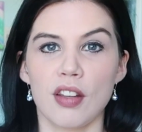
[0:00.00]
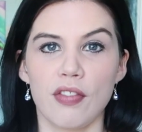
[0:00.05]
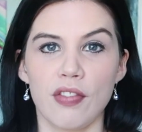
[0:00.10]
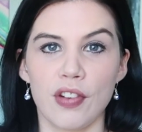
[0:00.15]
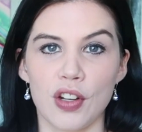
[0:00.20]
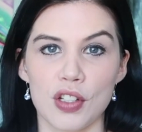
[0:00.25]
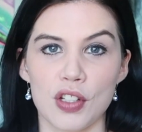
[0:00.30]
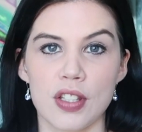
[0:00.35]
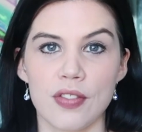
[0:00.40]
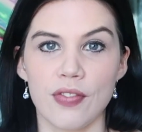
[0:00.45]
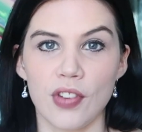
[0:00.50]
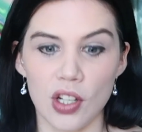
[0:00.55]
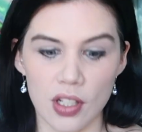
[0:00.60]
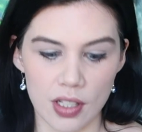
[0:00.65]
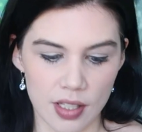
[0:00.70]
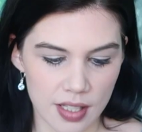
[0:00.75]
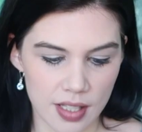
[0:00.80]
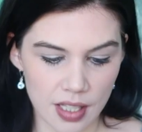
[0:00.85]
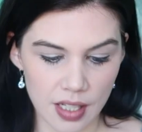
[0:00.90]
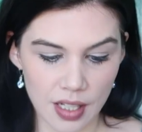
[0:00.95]
the first
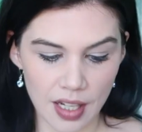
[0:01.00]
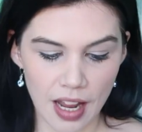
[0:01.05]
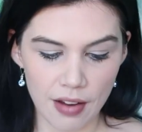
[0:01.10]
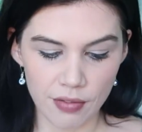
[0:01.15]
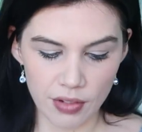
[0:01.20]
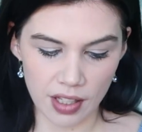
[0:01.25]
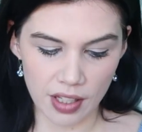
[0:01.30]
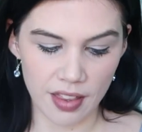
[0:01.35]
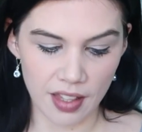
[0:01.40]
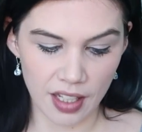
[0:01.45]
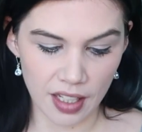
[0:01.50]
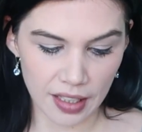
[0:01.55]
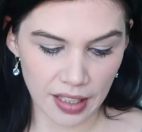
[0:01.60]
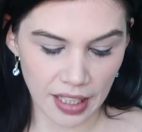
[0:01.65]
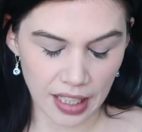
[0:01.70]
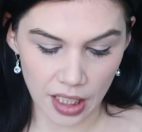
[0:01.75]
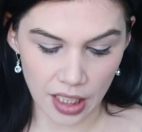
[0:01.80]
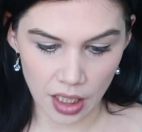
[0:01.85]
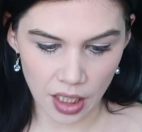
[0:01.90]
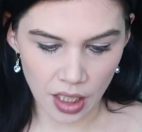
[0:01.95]
verse and everything,
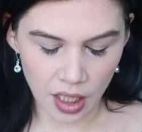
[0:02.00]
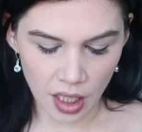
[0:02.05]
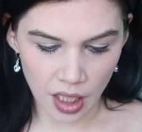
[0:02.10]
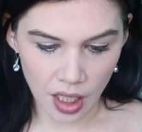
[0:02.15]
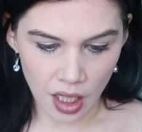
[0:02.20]
like,